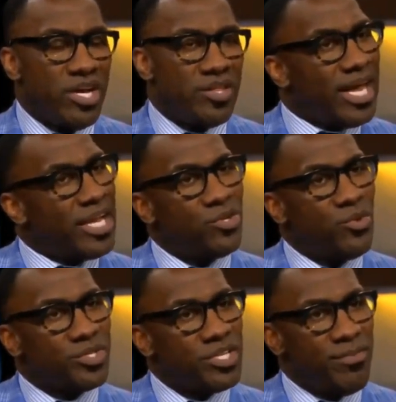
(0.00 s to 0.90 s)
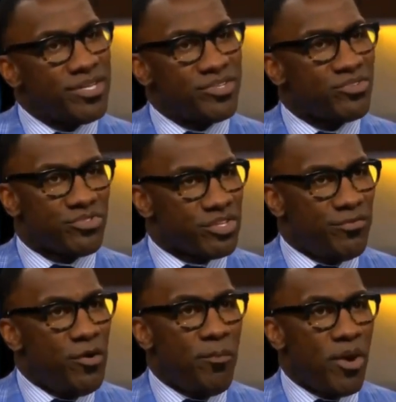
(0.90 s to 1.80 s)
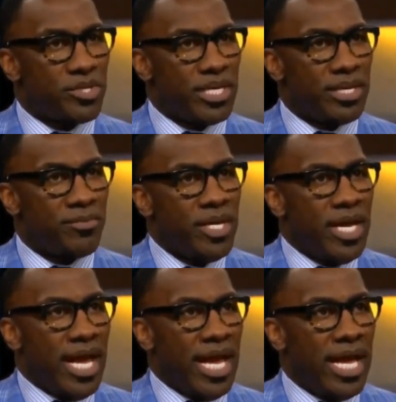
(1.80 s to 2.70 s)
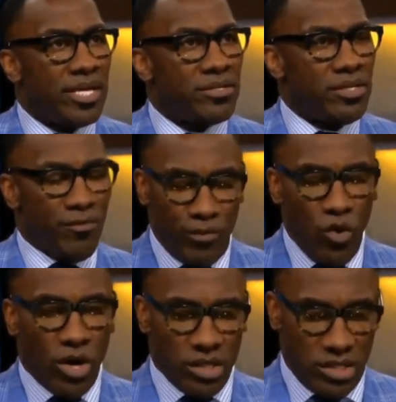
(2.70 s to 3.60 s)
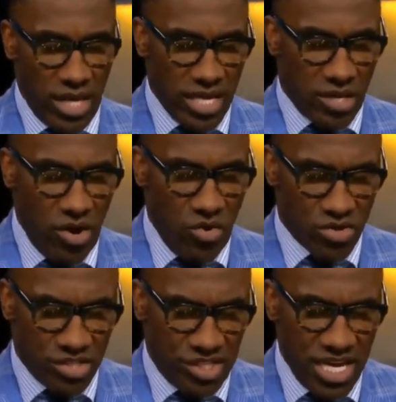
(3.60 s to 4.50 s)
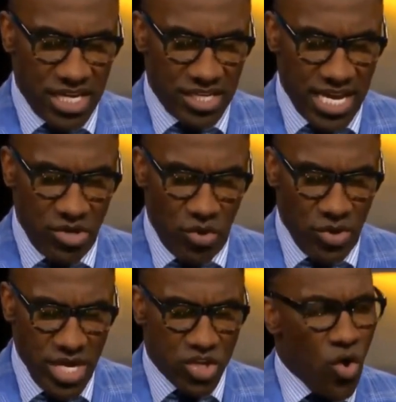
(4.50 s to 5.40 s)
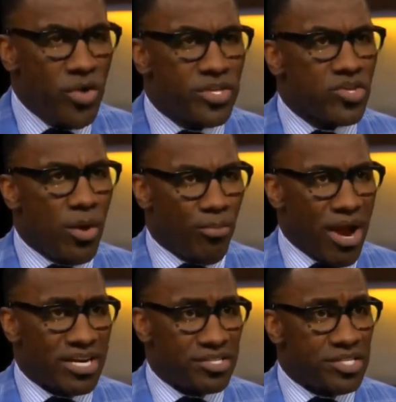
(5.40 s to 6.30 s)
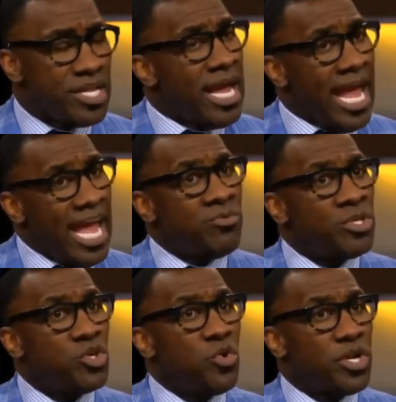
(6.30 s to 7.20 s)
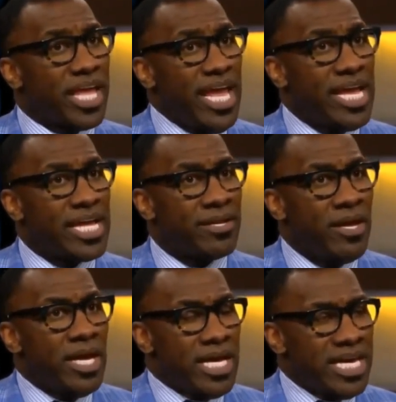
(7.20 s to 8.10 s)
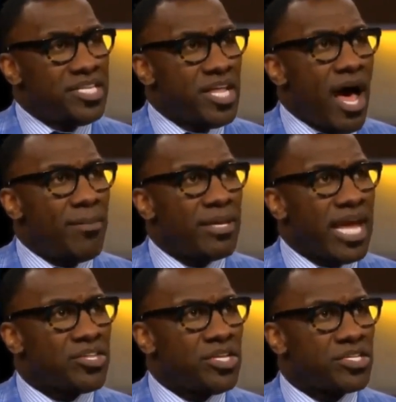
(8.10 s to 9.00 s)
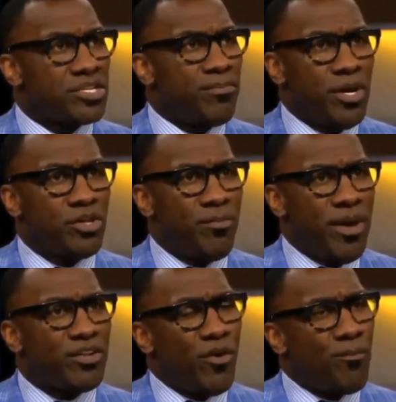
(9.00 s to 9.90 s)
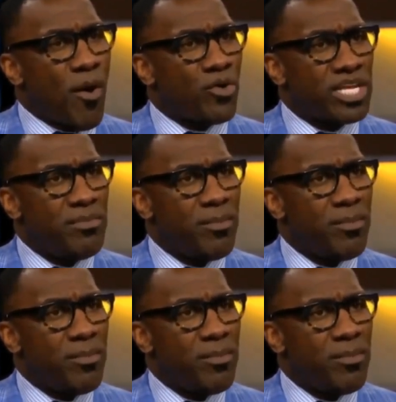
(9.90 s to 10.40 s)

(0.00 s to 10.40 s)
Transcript: They got to do what's in the best interest of the football team. And LaFleur, the head coach, said that, you know, he enjoyed the joint practices and would do it again. His obligation is to build the best football team he